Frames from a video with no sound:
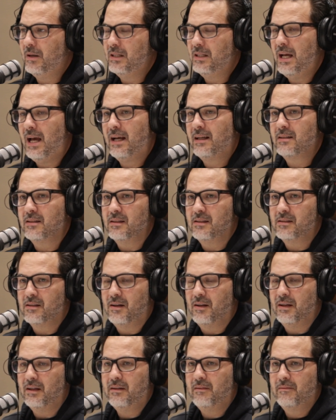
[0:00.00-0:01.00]
to pay taxes
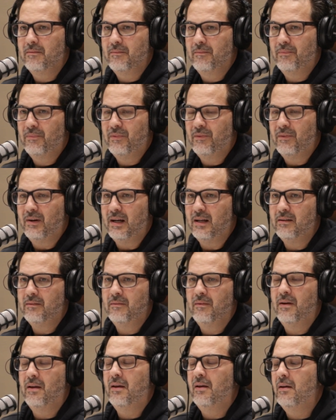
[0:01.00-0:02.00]
on it, right?
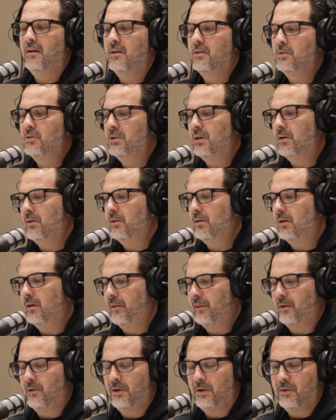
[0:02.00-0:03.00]
So
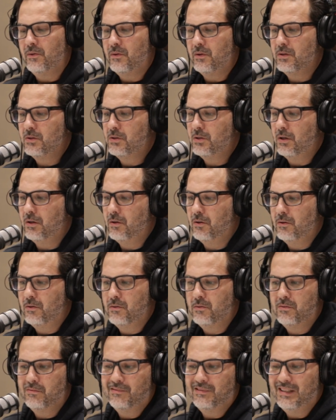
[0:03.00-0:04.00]
on the growth,
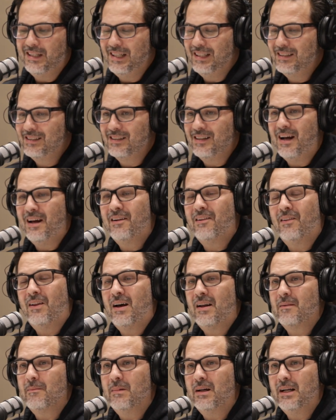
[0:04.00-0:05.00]
so it's not a
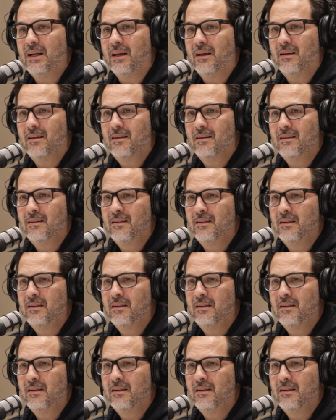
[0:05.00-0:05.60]
lot of money.